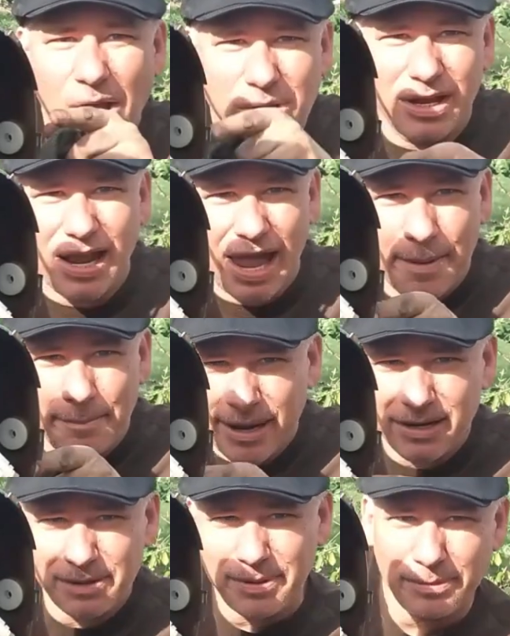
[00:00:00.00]
how can, am
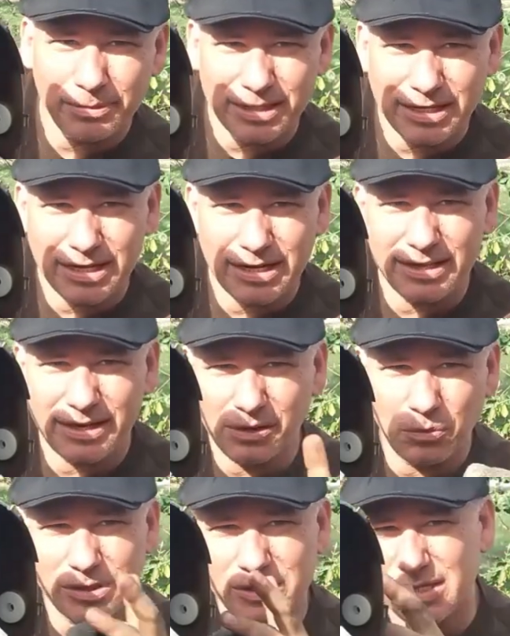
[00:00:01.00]
I going to be able to get in
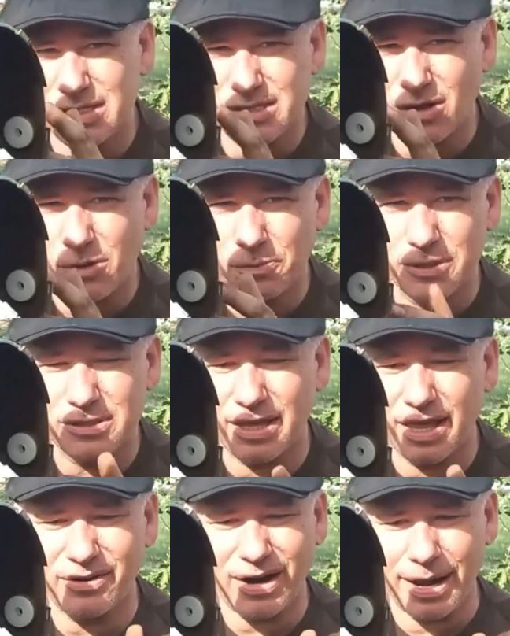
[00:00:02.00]
there once this is all put
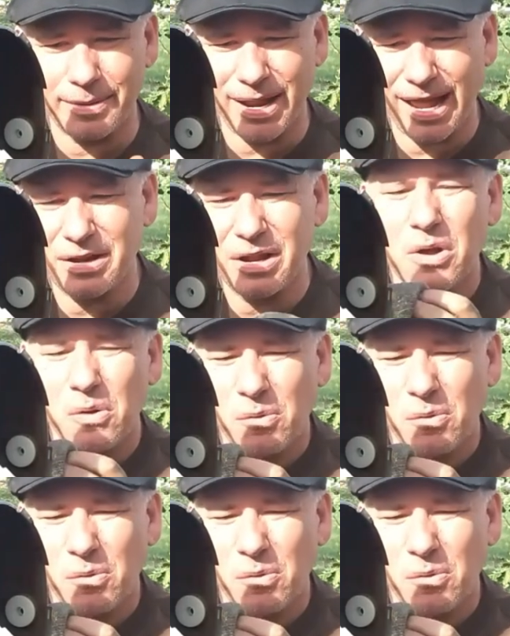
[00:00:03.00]
together? I'm not.